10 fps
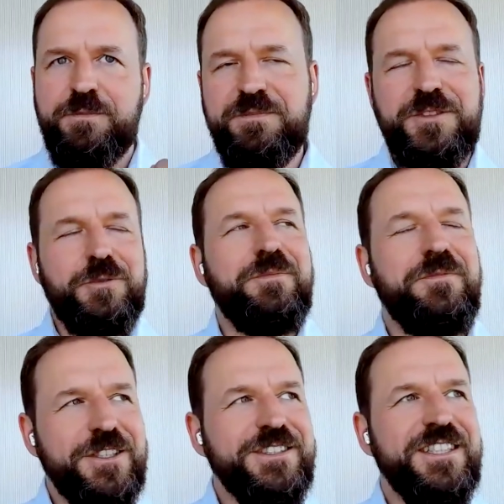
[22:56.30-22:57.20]
So
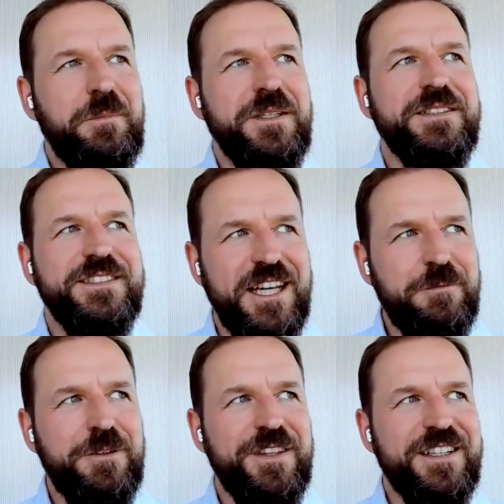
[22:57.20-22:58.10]
first step, starting
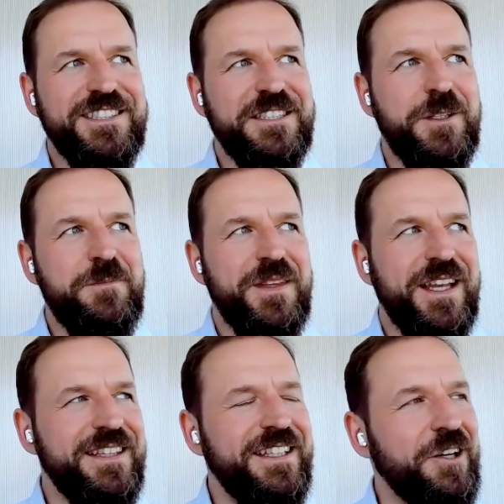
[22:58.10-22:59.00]
with the customer
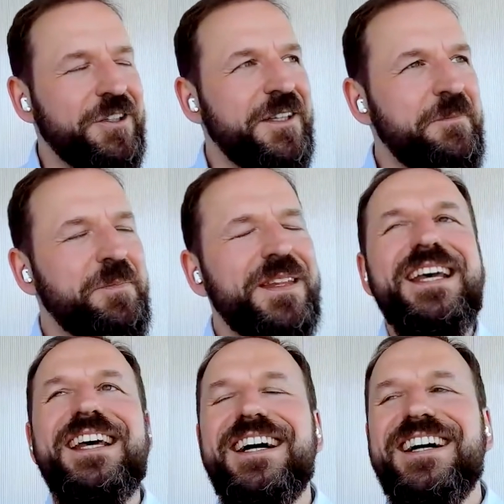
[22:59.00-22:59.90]
and the outcome.
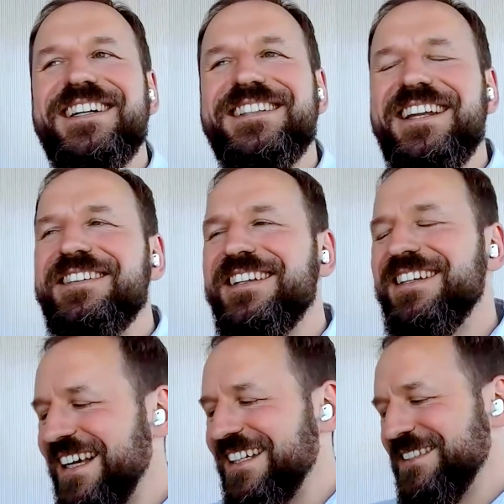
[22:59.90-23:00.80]
Then
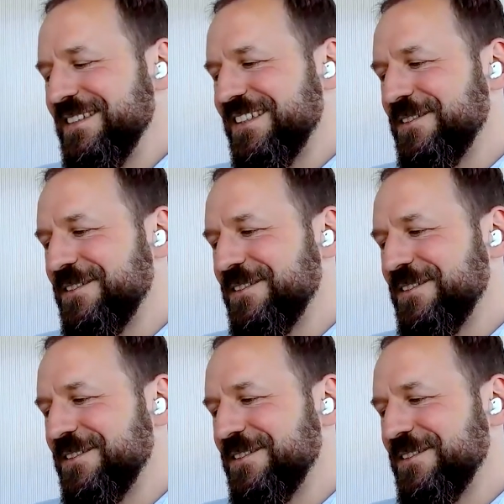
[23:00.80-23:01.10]
last